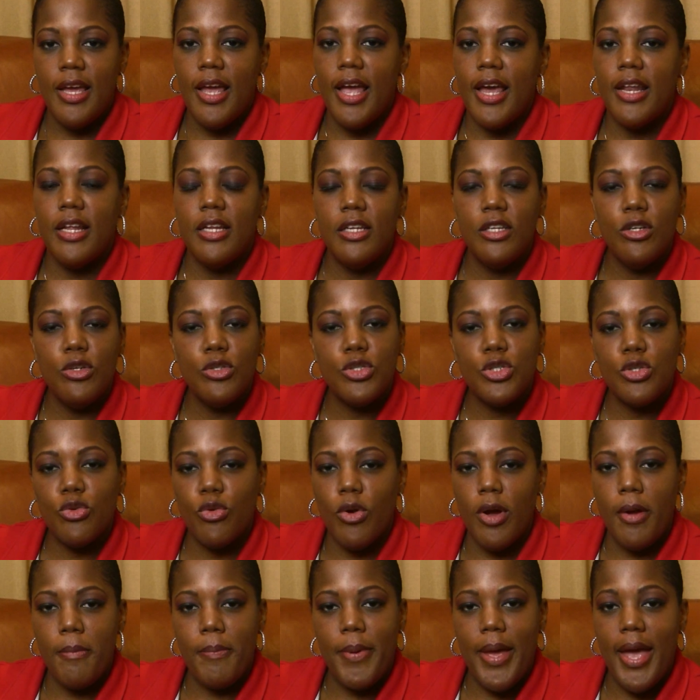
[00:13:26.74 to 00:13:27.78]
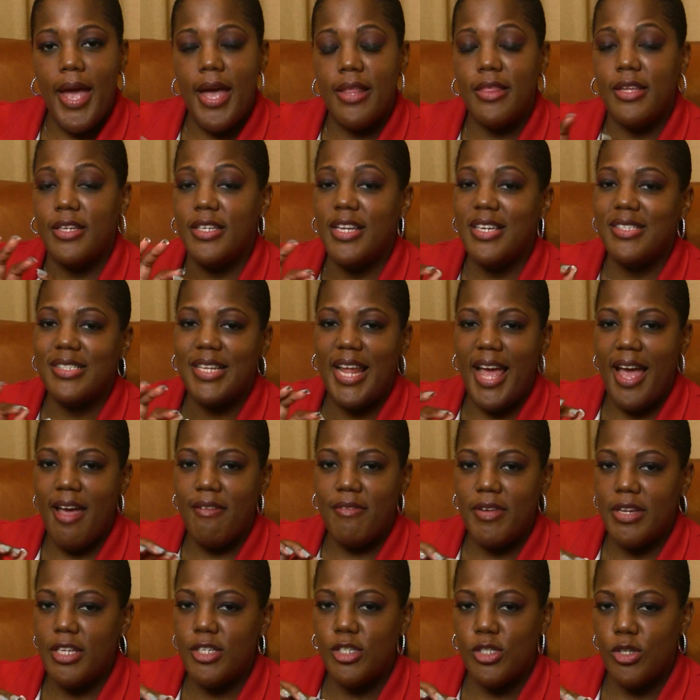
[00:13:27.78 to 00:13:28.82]
and a little scrub pad that doesn't have
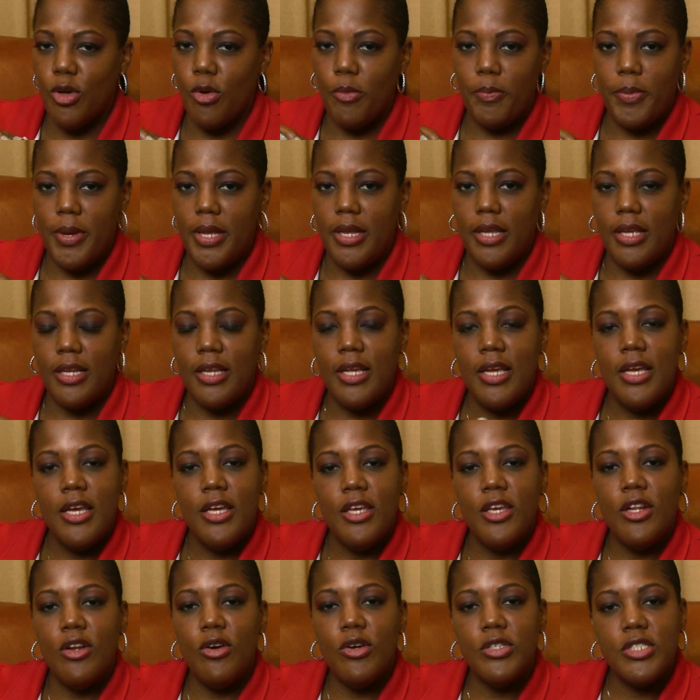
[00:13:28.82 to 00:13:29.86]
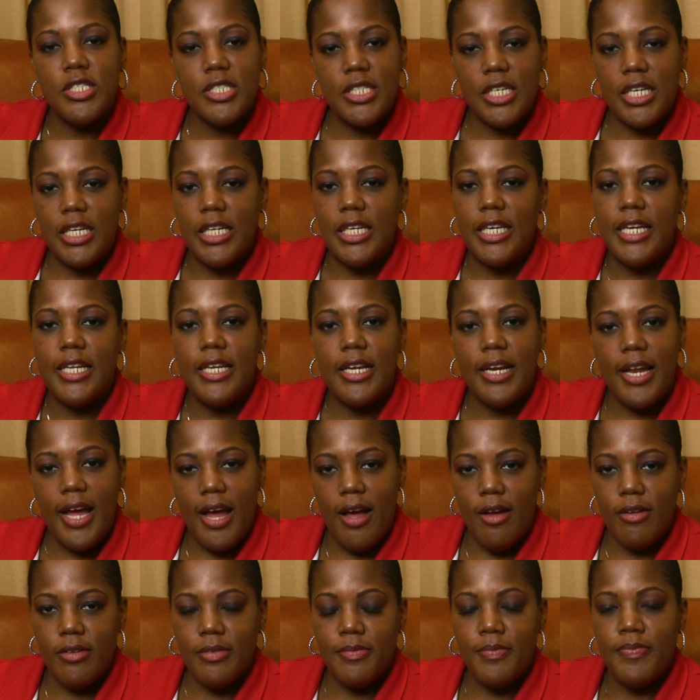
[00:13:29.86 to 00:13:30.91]
any soap in it. And just clean it
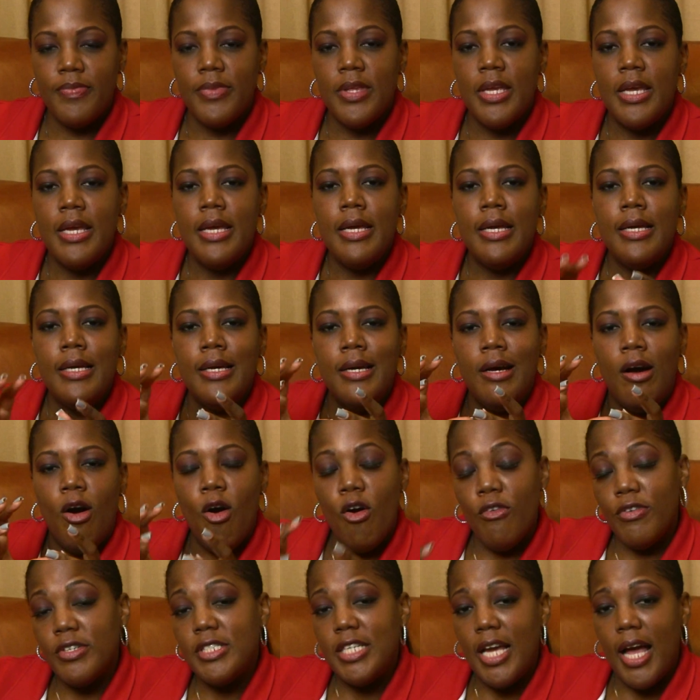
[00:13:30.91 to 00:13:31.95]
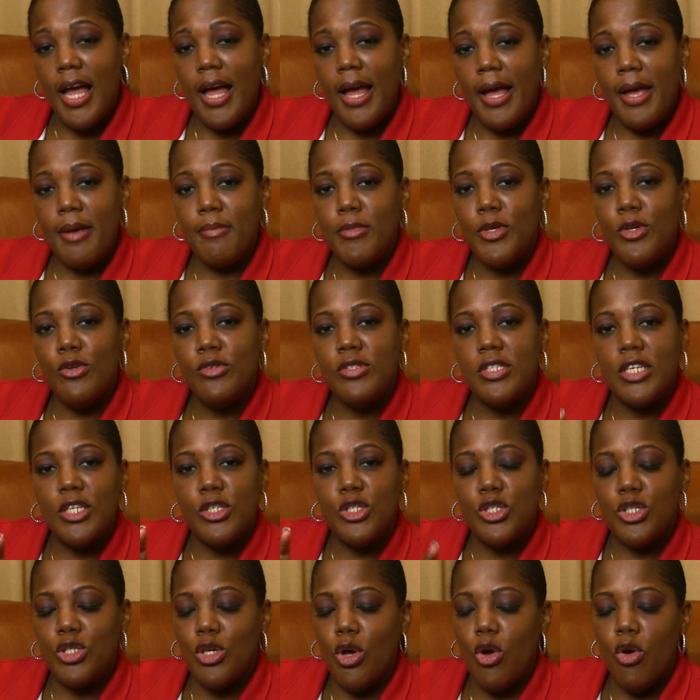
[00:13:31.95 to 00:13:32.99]
out. Over time, using
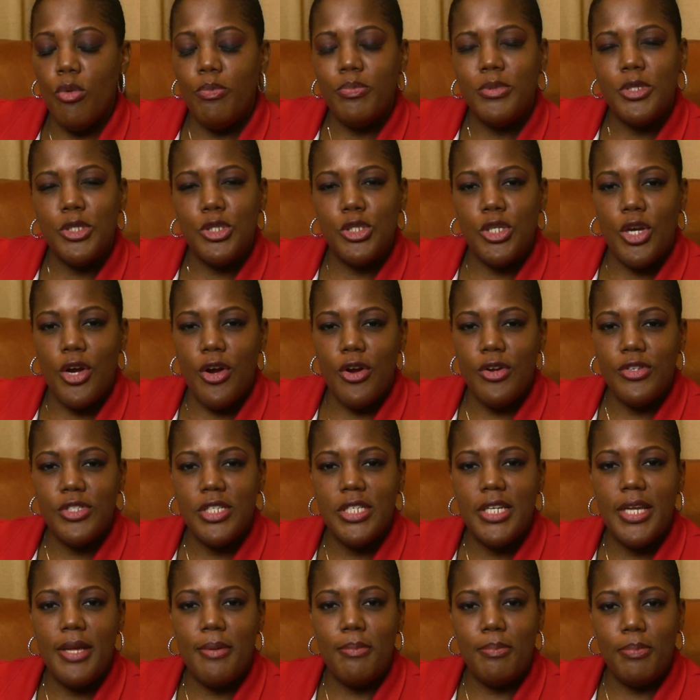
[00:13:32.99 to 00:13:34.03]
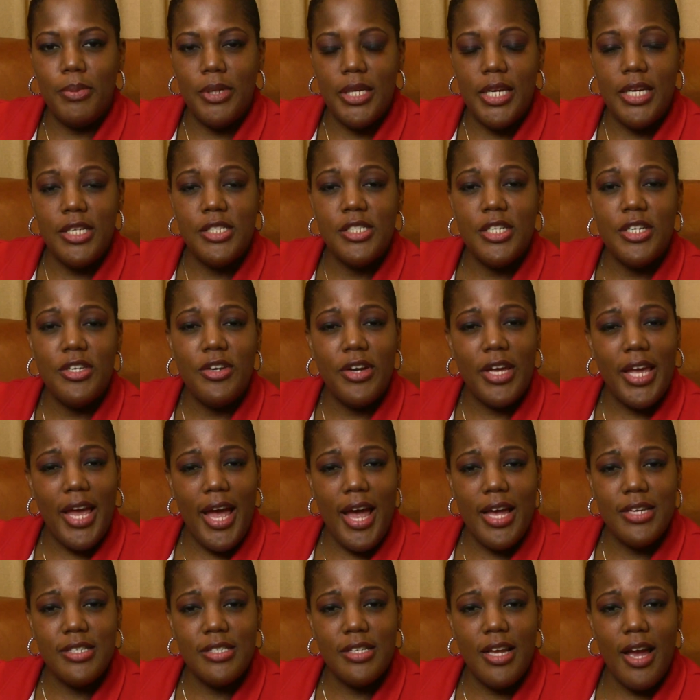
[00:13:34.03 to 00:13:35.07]
soap, detergent, and bleach in your
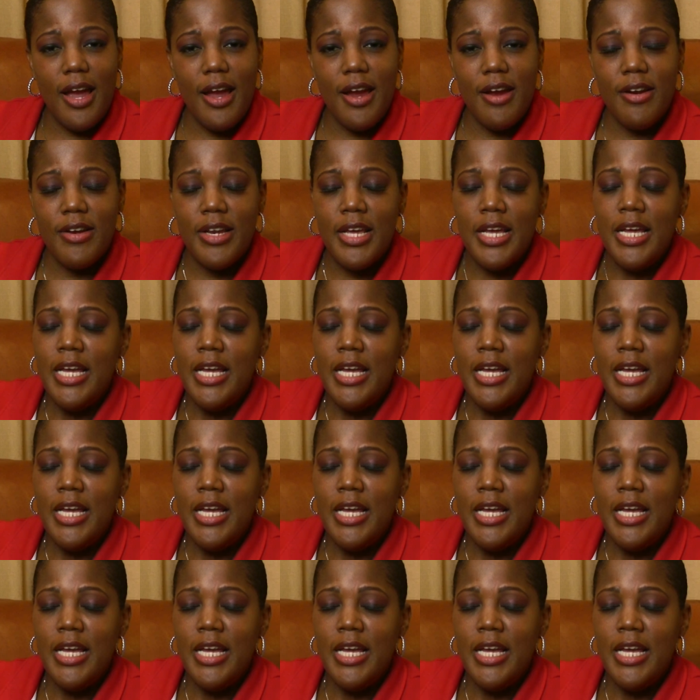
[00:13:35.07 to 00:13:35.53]
cast iron